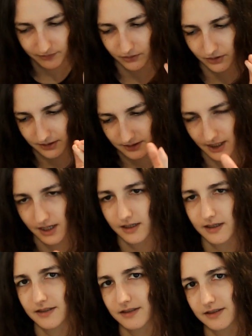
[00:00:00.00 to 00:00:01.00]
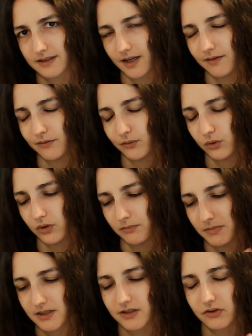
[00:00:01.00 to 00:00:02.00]
time for silence, time
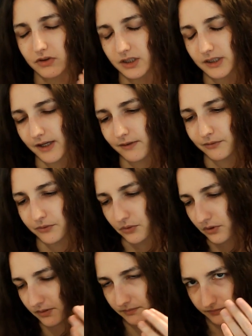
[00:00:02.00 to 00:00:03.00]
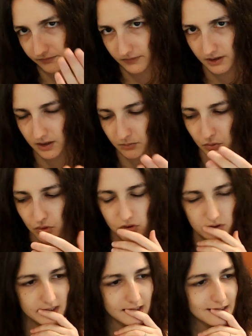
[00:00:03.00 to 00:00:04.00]
for mystery, time for the
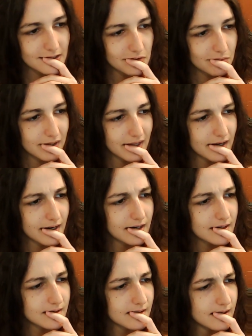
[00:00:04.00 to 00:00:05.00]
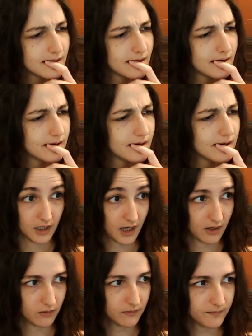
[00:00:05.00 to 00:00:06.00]
emotion that needs to be there.
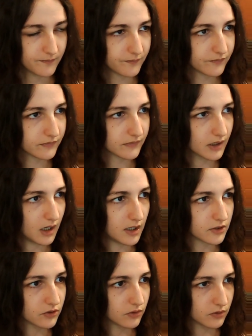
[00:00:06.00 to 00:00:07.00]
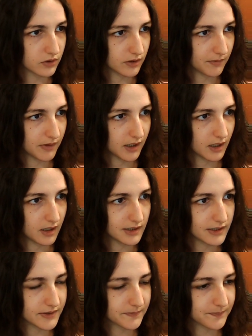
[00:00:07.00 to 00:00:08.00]
Now, I'll show you something
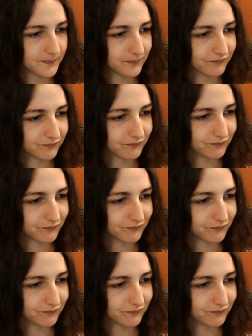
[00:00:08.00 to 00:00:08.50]
else.